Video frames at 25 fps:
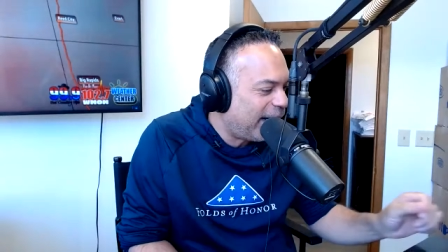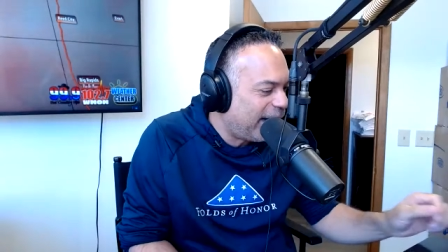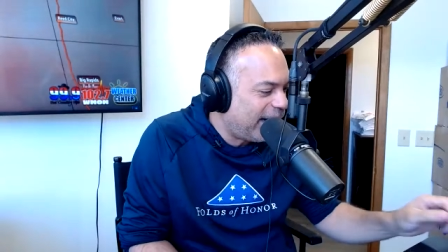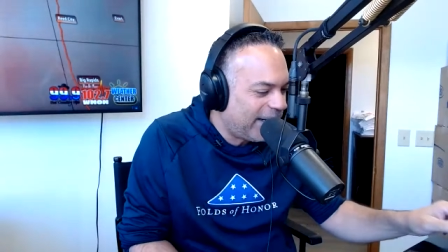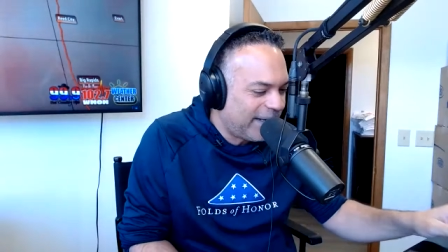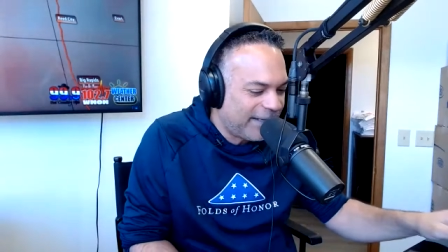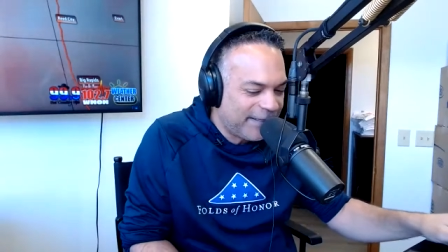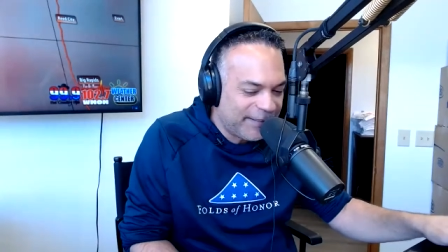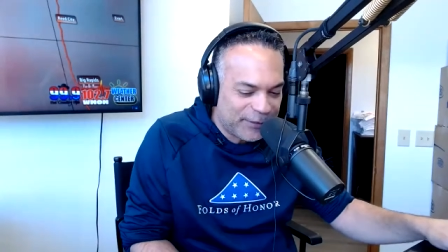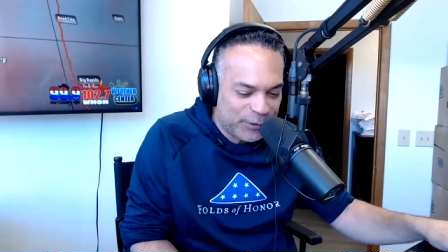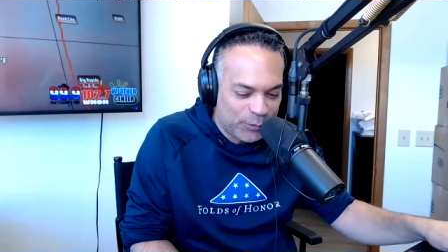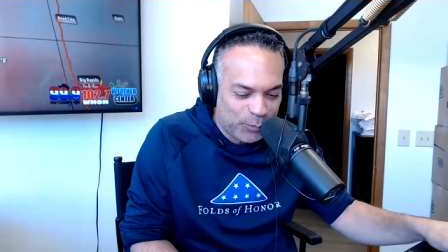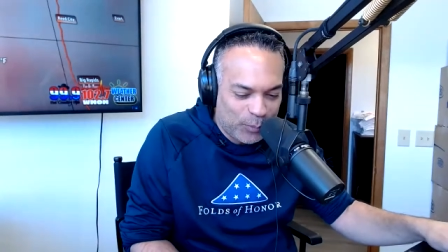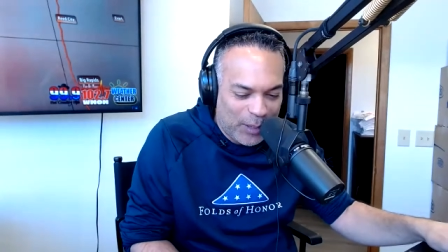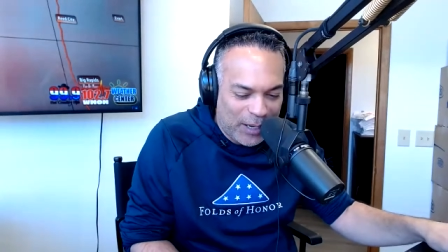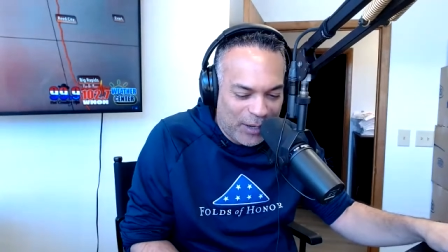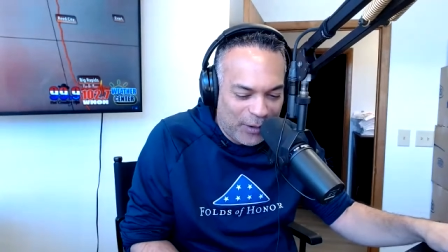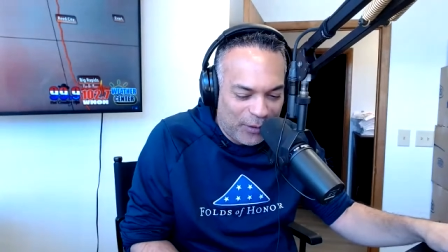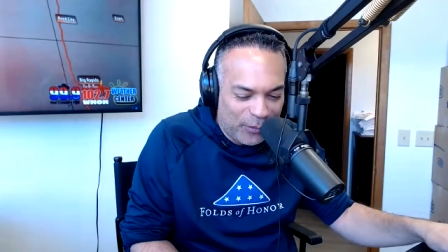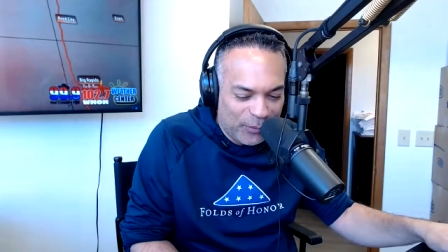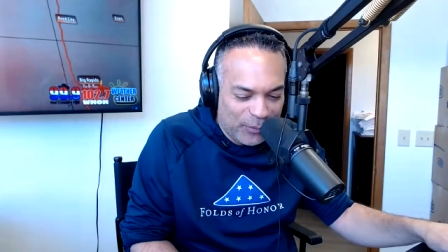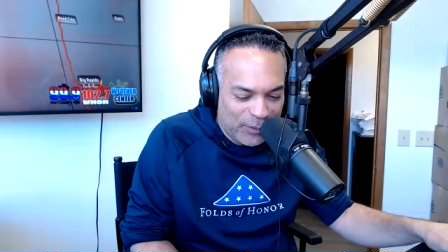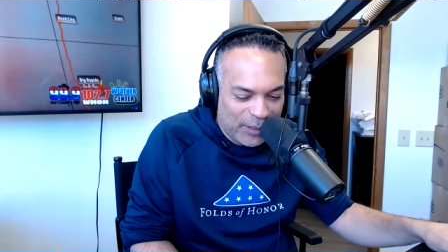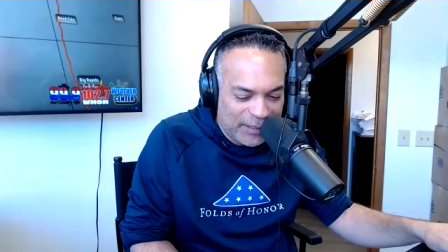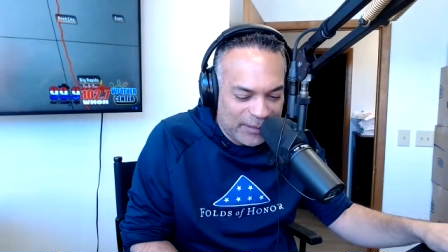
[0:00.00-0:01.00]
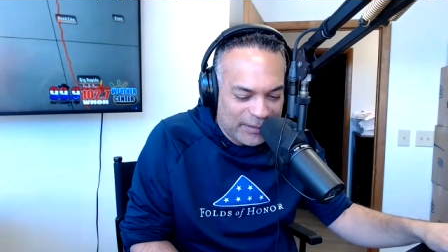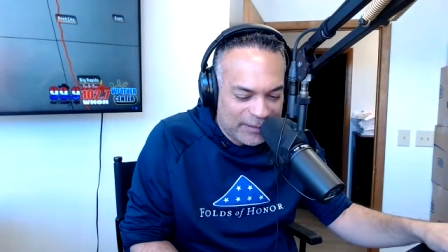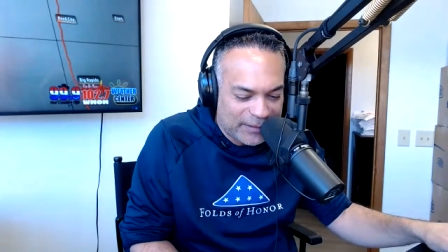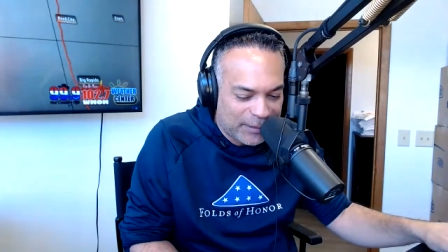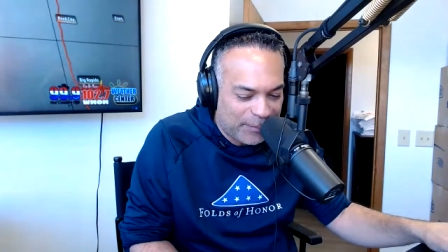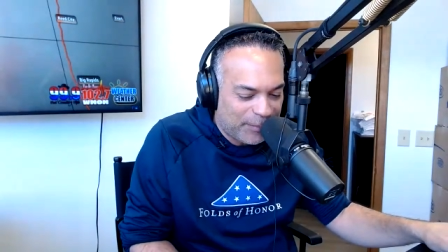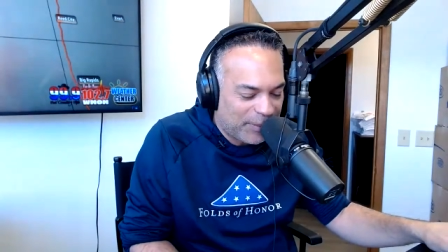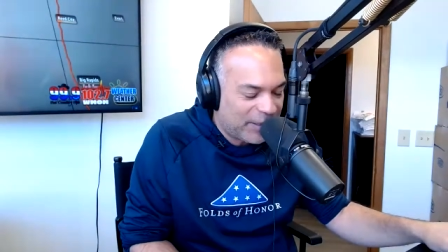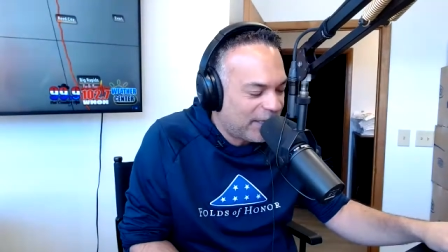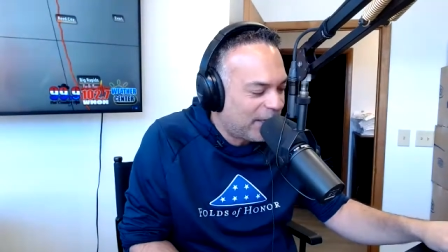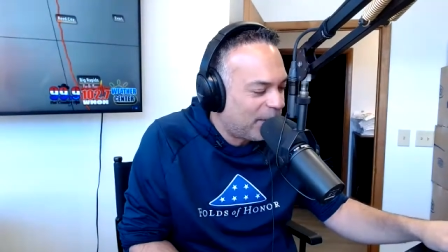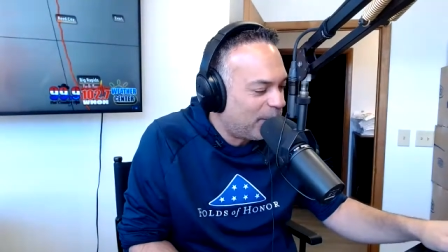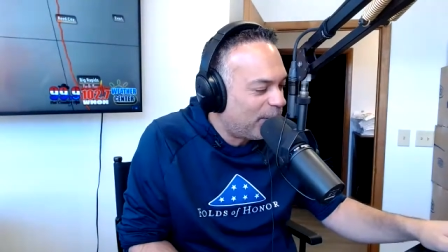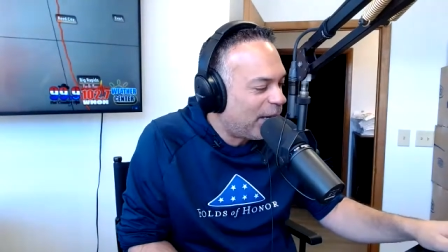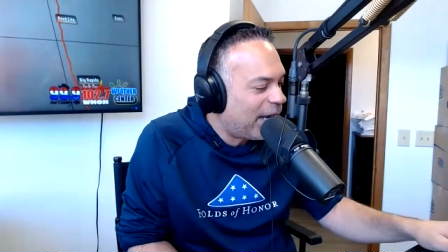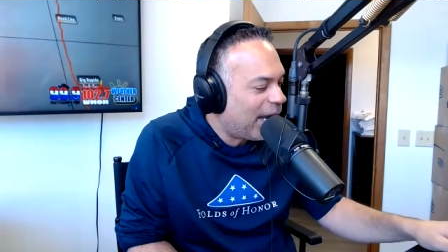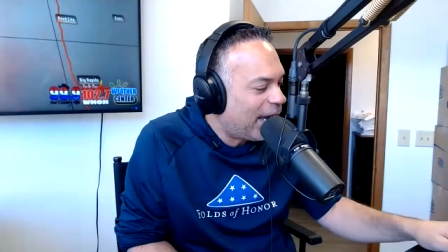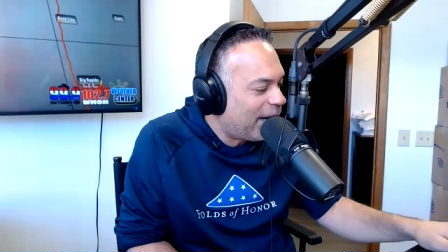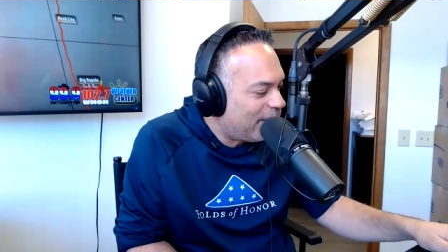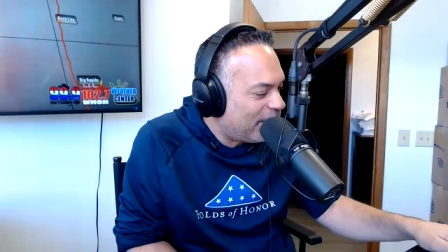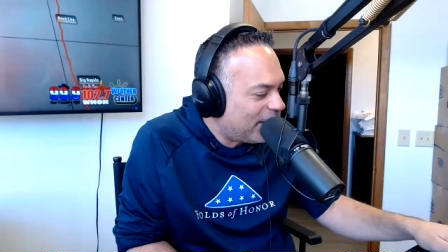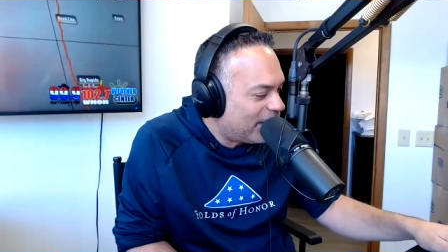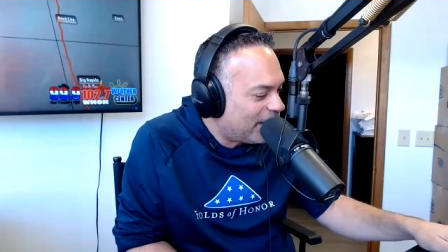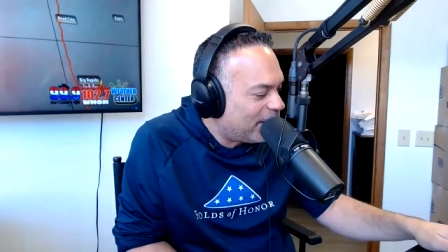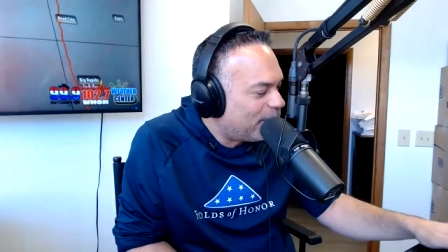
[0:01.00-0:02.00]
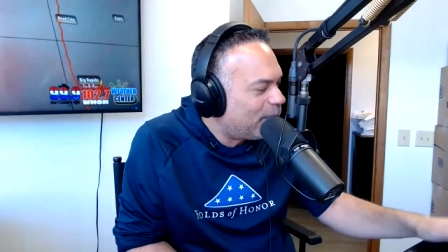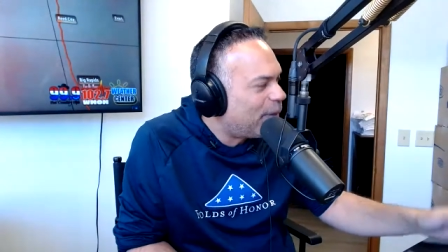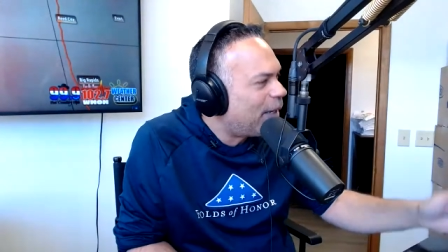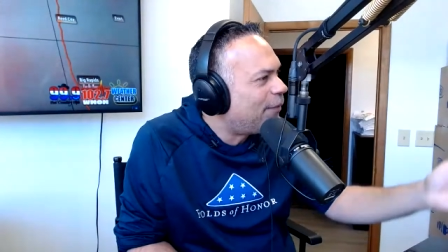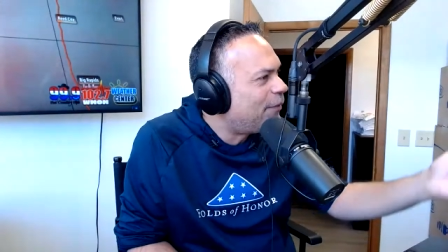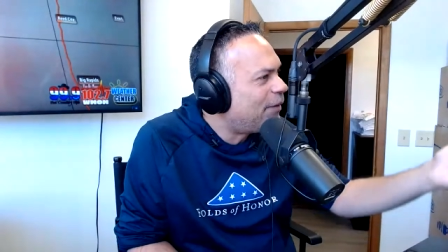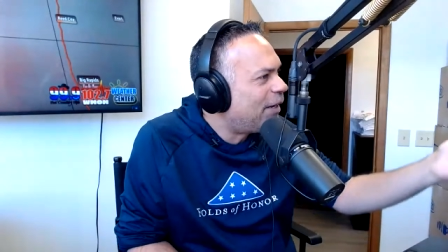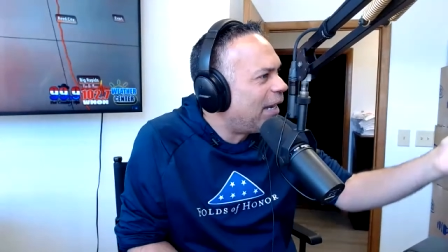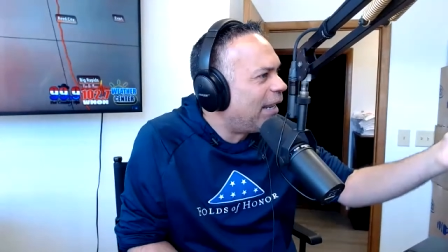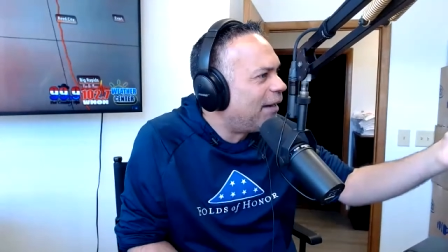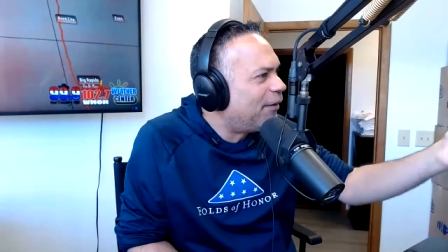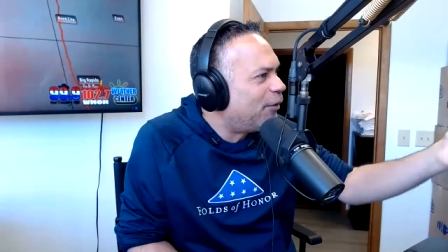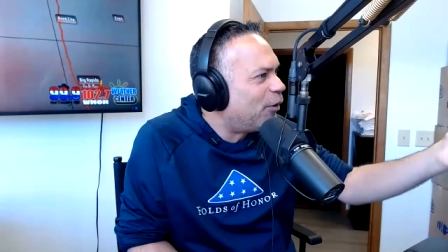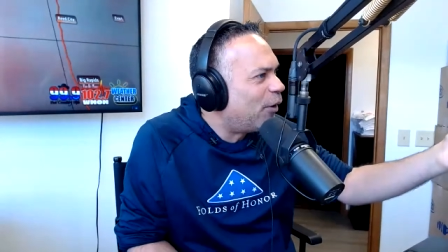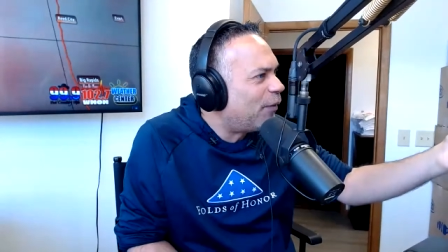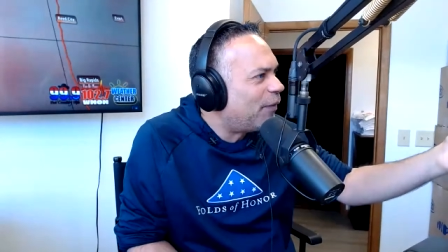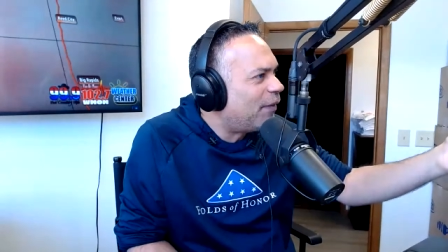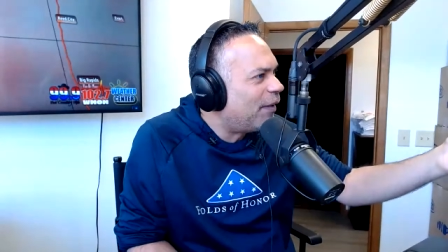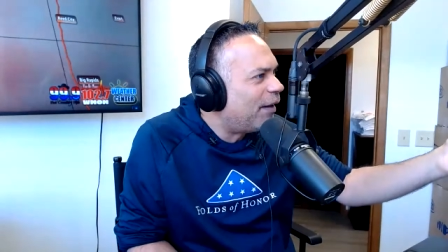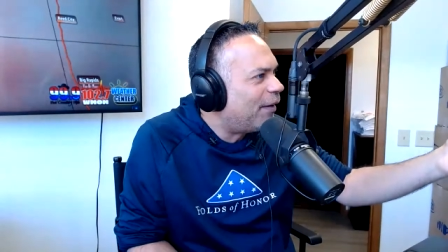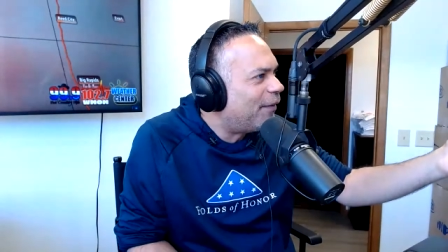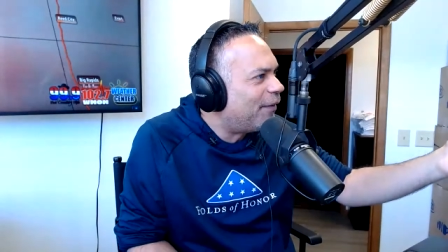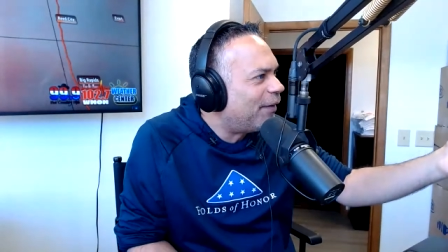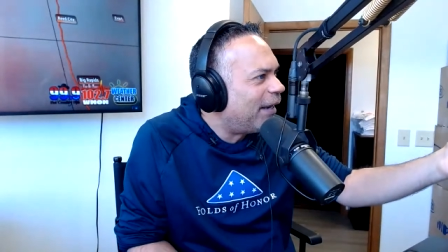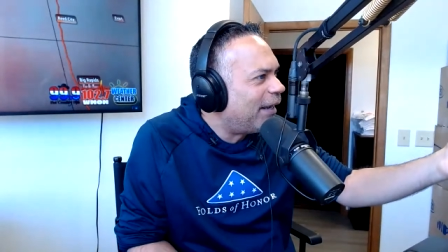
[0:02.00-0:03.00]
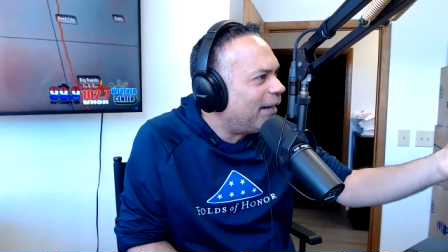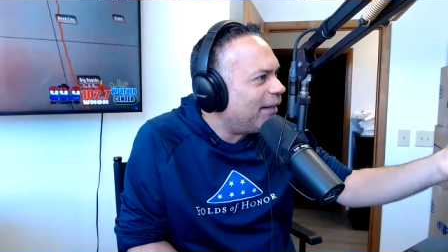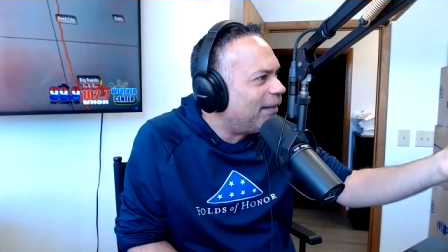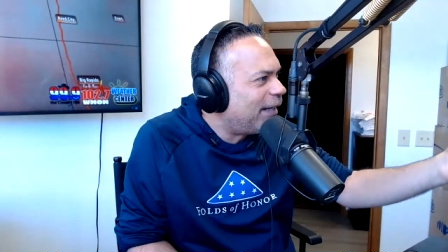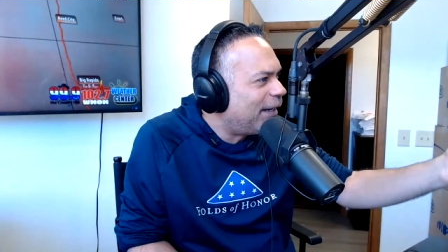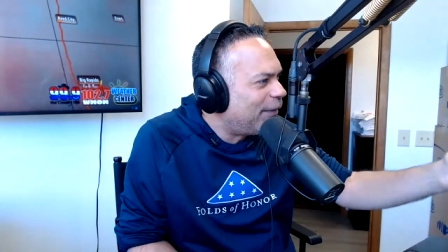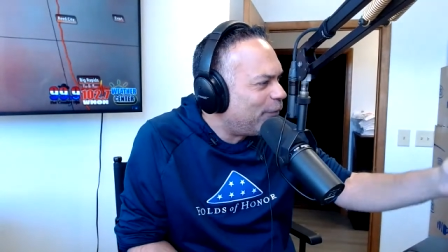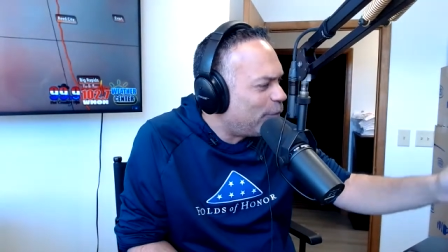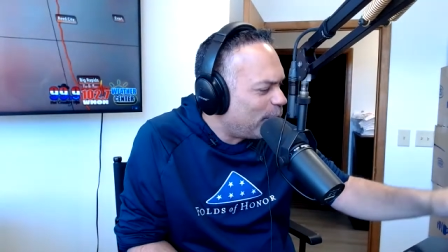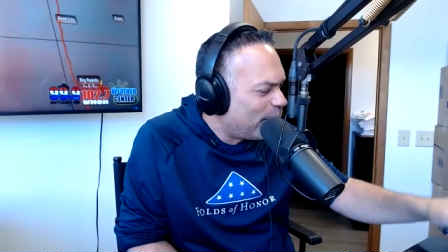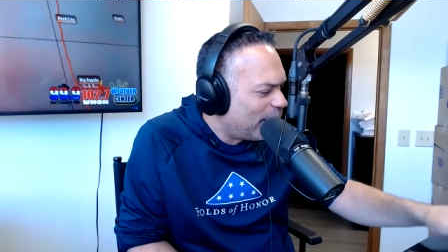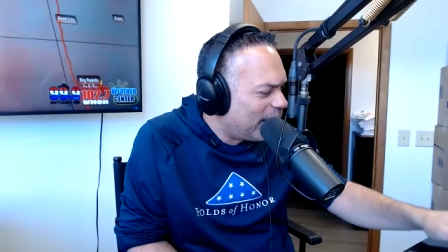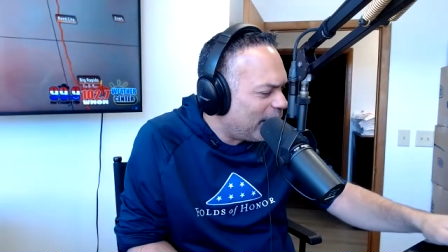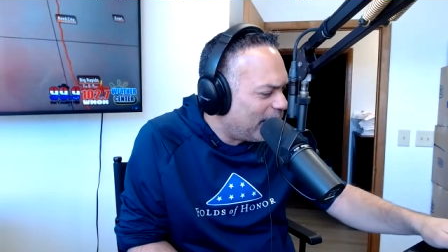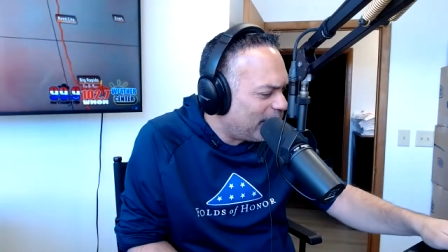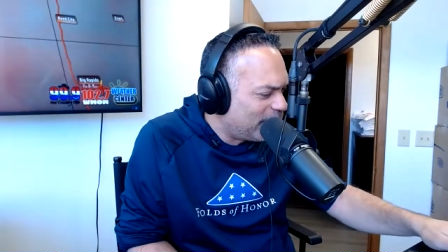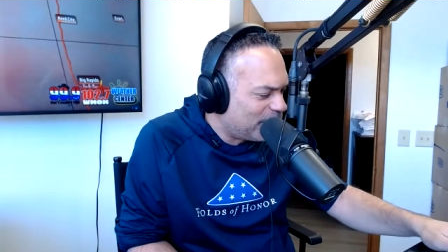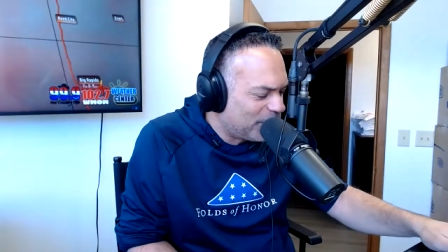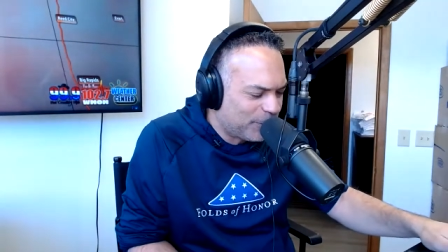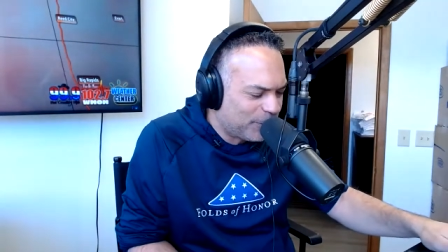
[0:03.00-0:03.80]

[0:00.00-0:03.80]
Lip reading: and as well somebody that we haven't had you on the air yet, have we? Had you?